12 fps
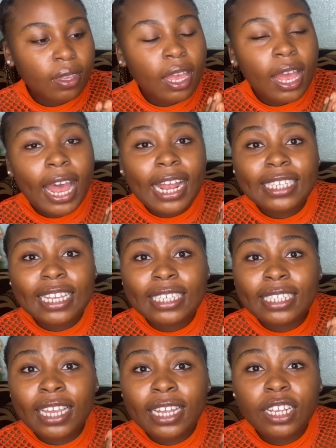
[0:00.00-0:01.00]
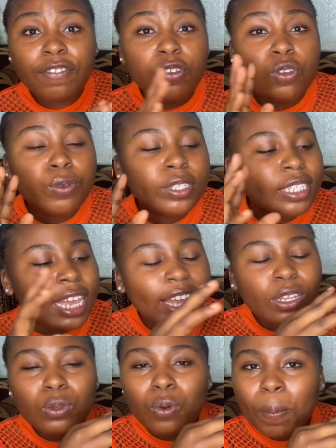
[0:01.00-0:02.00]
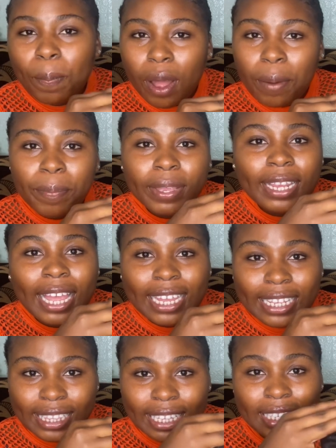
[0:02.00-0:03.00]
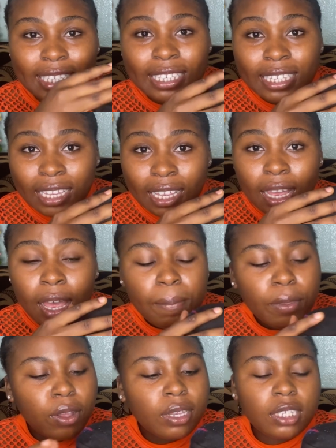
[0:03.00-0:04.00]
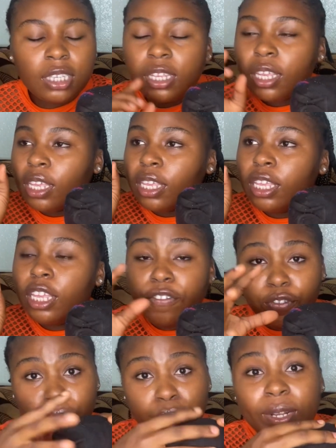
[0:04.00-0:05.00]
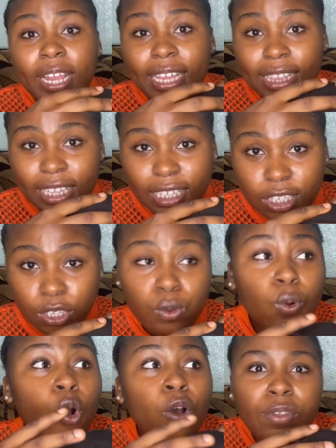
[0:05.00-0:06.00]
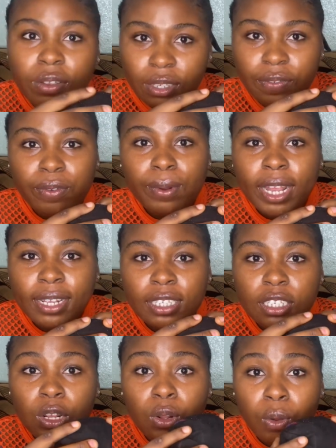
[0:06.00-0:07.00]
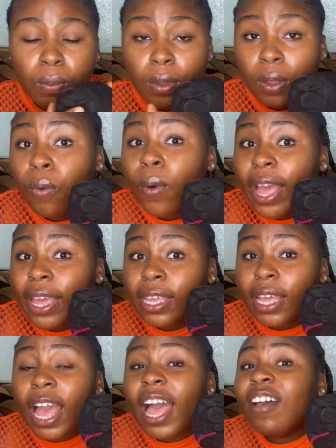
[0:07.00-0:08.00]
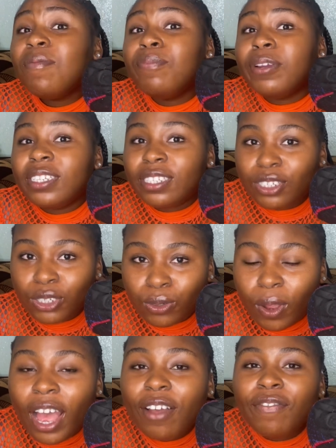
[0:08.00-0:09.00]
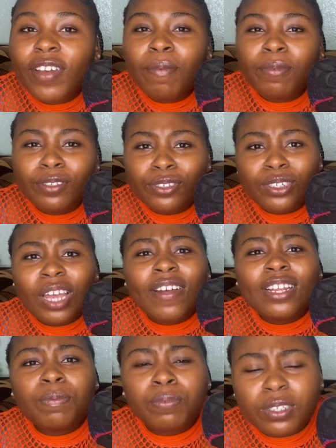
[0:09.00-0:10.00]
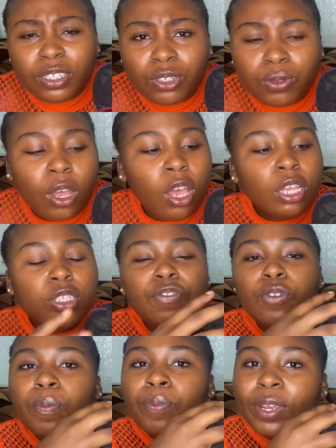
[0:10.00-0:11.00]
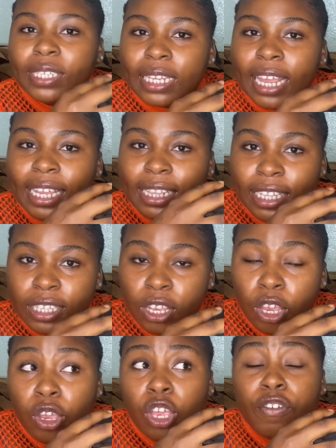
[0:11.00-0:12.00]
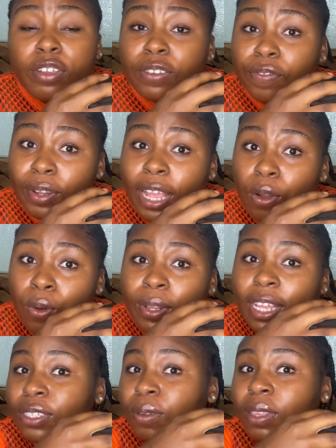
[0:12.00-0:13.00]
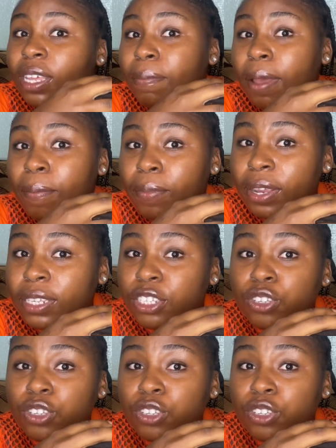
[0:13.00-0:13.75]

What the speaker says: And as I said, if you notice, I don't palpate like this, because if you do like this, you obviously feel like there's a lump. Why? I have breast tissue, I have fibrous tissue, I have adipose tissue. So if you press it like this, you also feel like, oh, there's something in my breast.